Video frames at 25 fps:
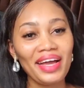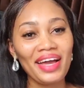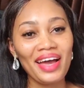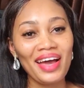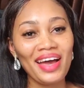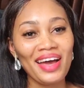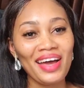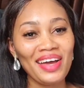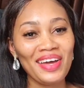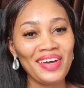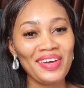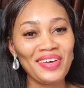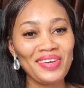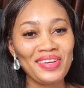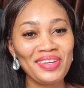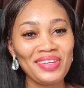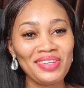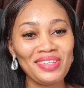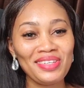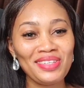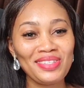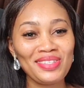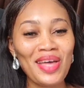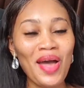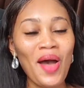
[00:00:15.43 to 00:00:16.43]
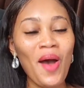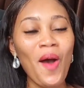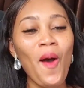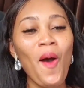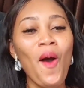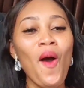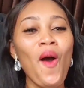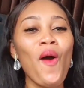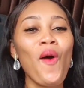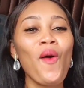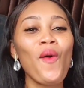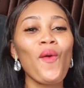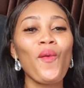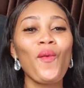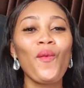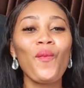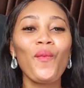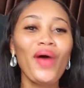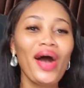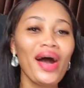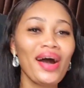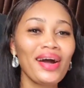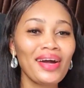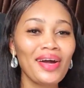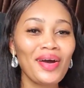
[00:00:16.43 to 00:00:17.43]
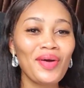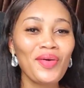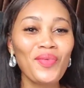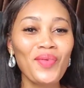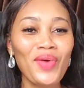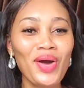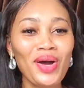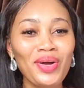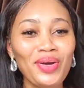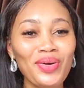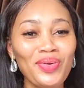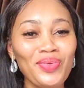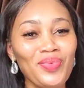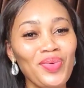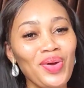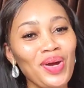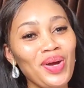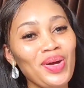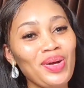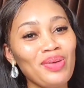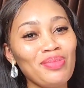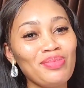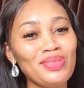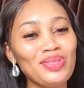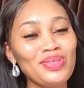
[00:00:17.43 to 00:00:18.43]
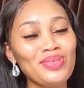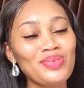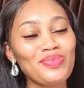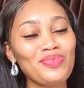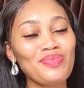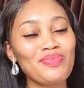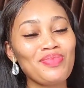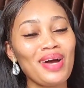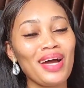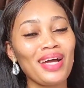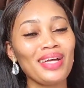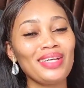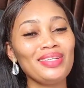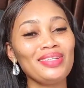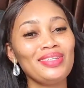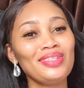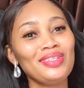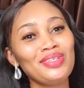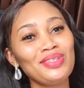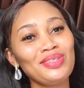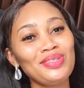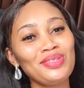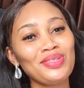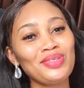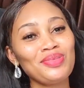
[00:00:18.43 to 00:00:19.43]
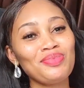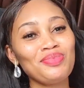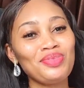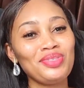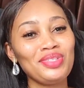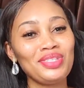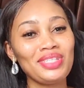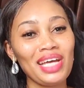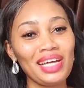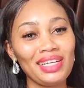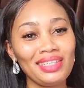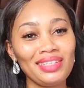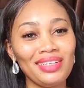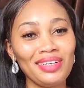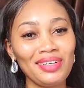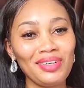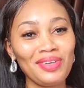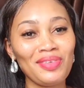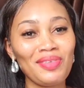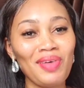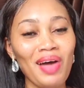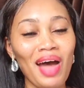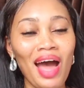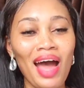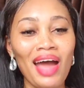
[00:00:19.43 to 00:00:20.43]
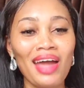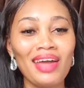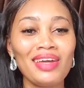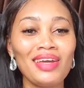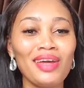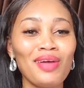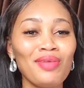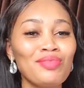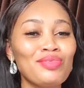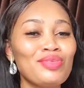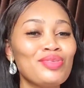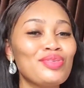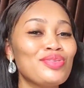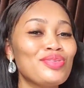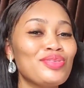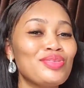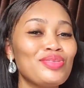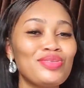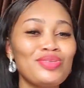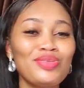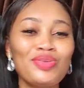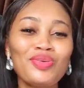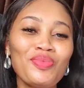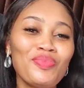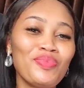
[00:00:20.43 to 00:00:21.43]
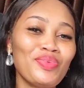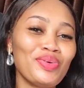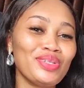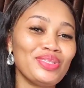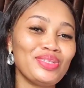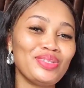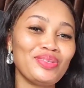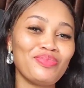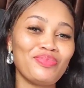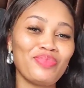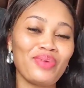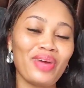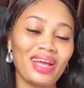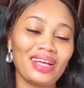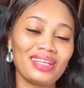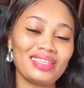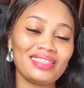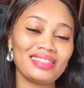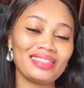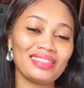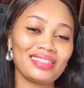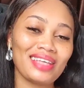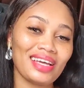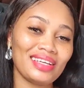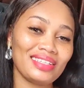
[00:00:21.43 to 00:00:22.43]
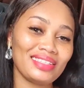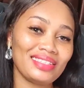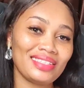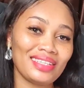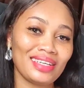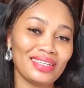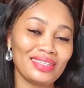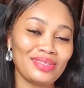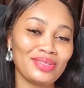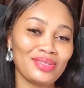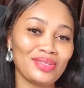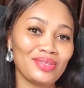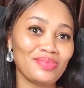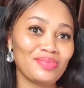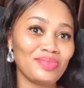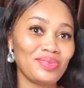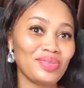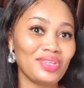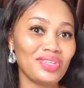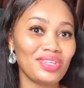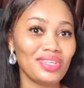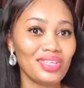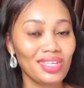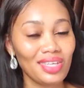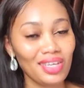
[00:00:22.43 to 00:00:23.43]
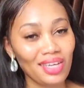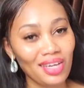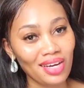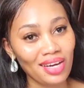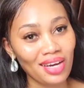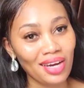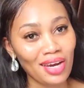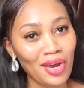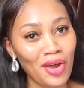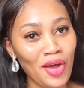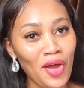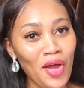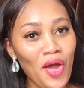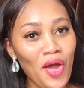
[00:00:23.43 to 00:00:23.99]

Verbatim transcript: guys, welcome to my YouTube channel. I am super duper excited to be here.